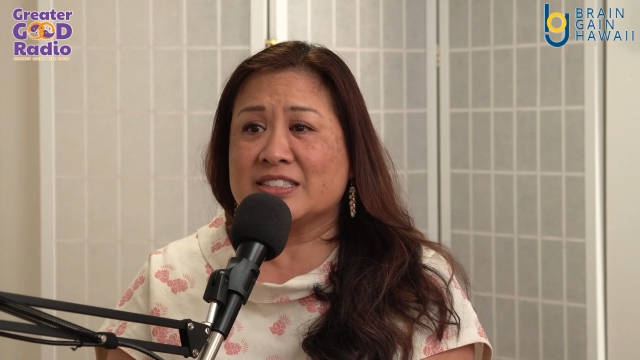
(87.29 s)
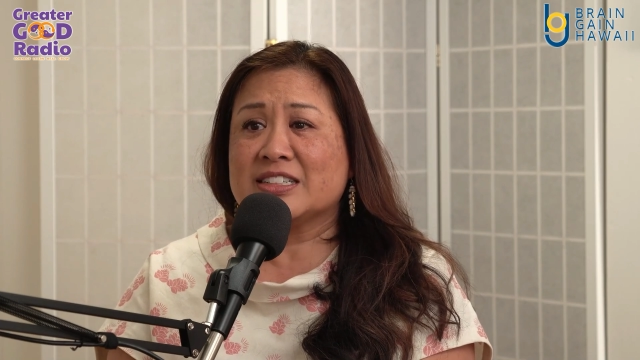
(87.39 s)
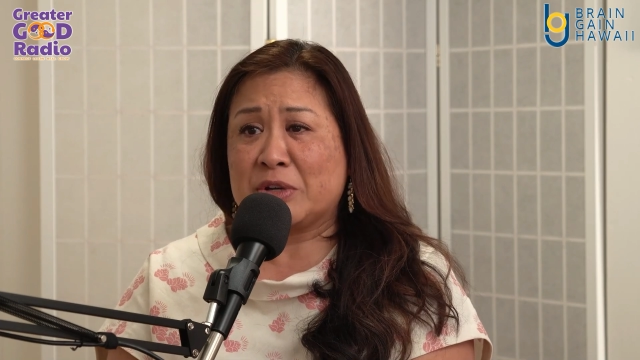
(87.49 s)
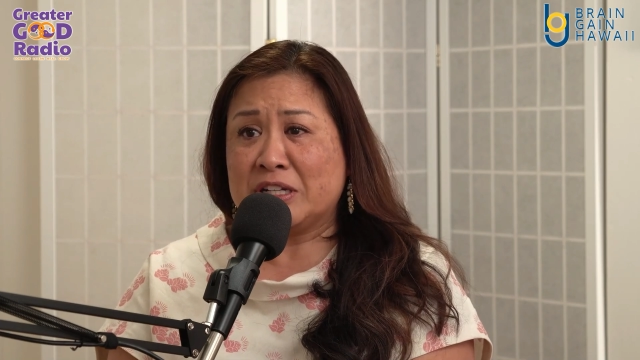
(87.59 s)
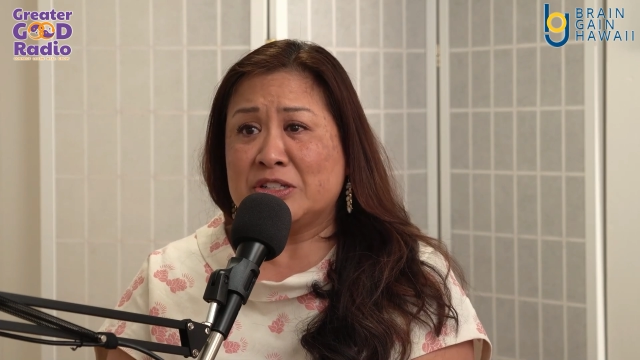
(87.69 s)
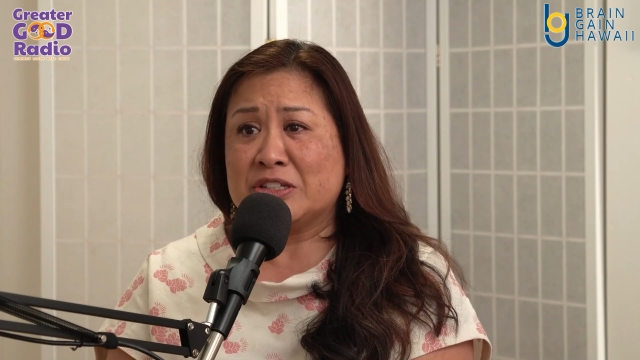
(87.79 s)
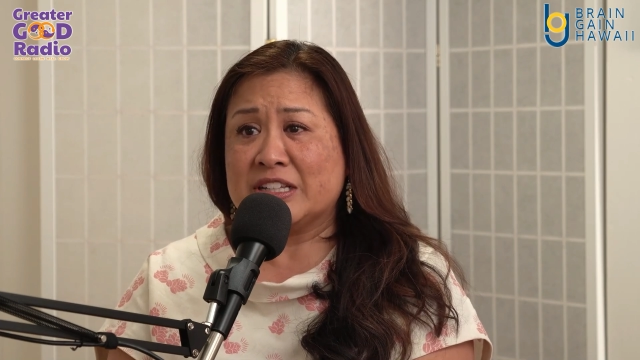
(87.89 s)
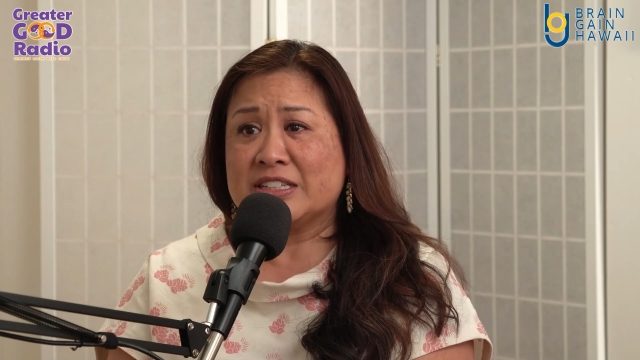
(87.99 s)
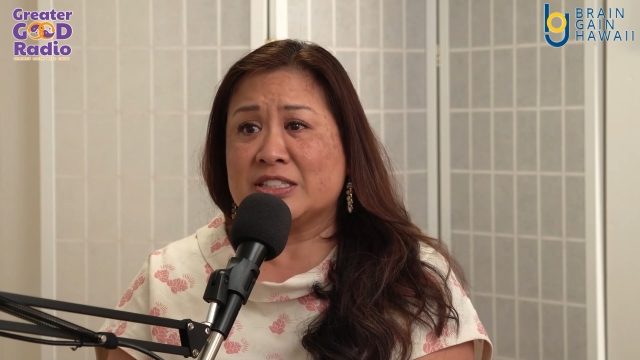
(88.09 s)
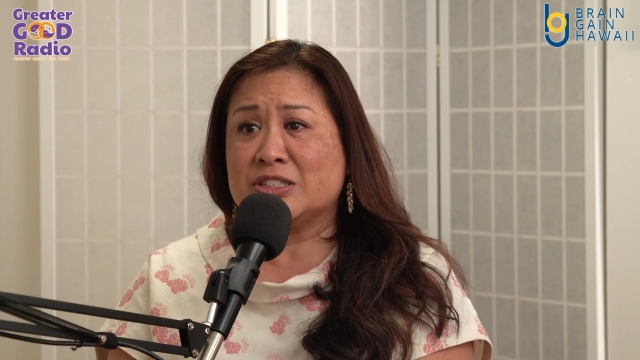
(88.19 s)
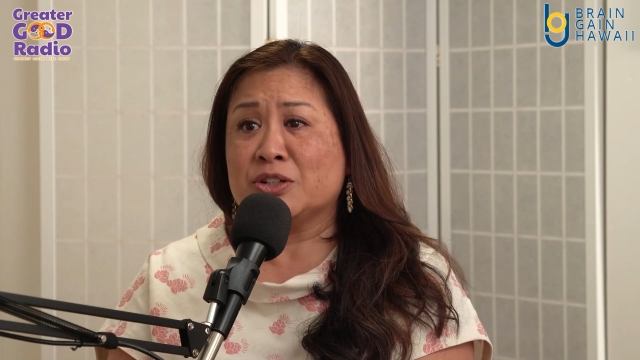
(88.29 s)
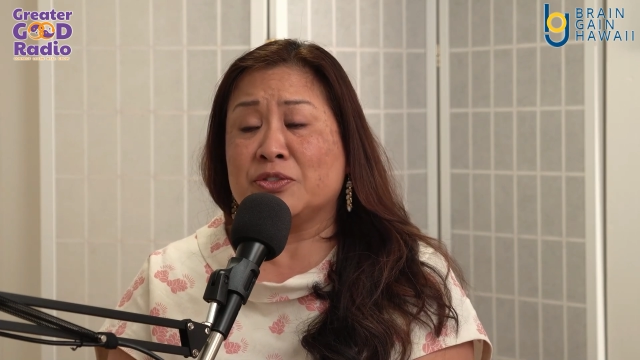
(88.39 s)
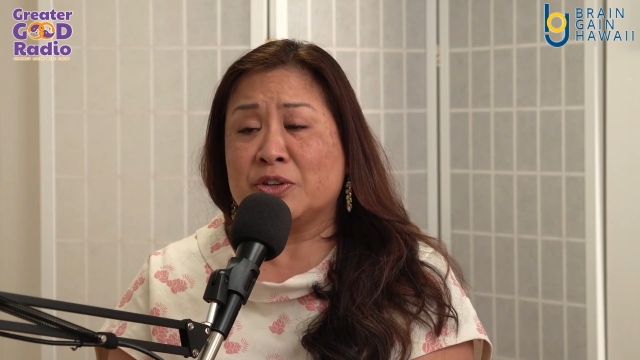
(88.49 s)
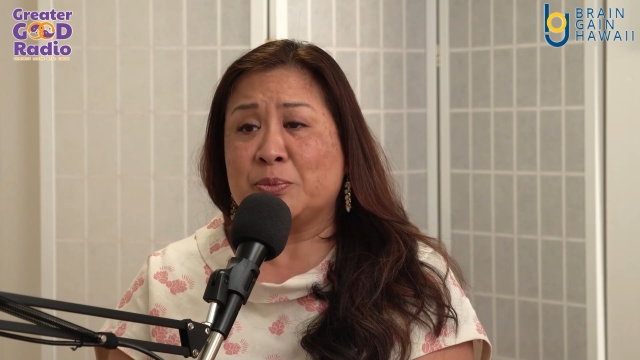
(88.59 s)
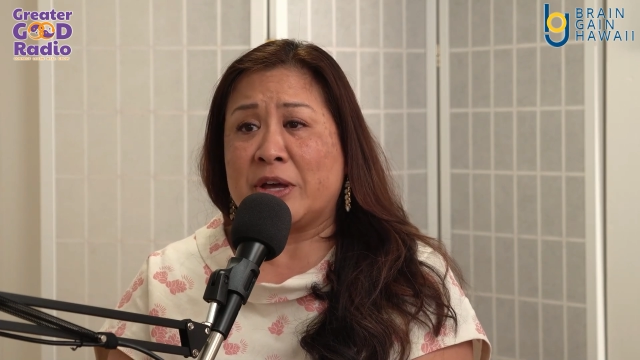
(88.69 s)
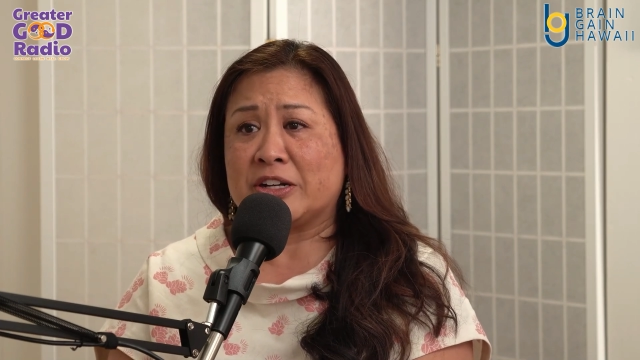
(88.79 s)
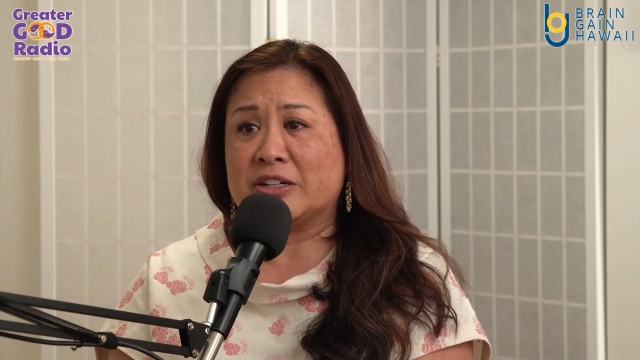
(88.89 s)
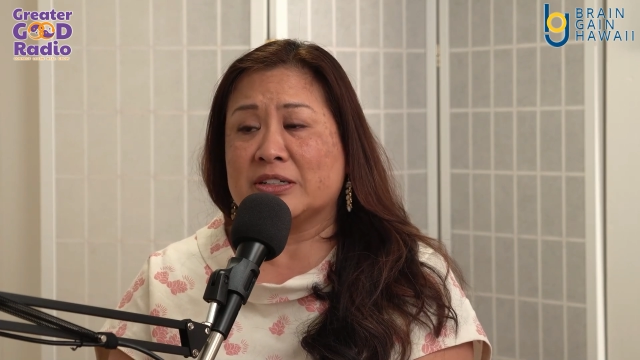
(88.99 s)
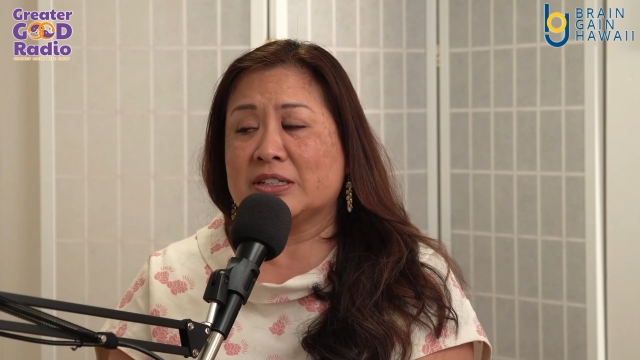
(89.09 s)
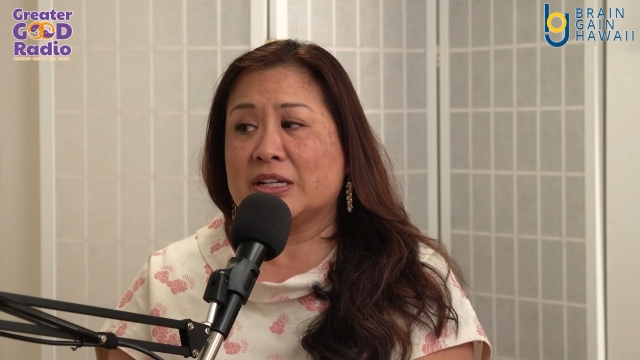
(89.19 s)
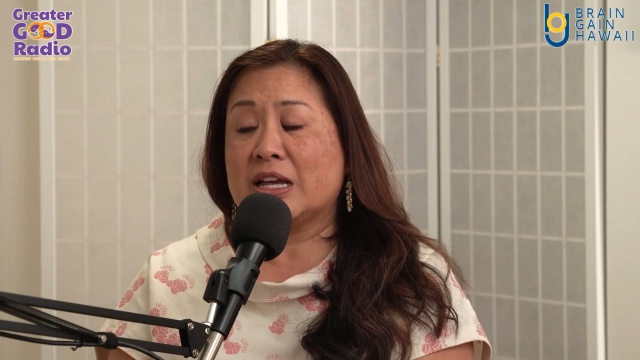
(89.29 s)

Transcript: I'm going to do this. You'll feel better.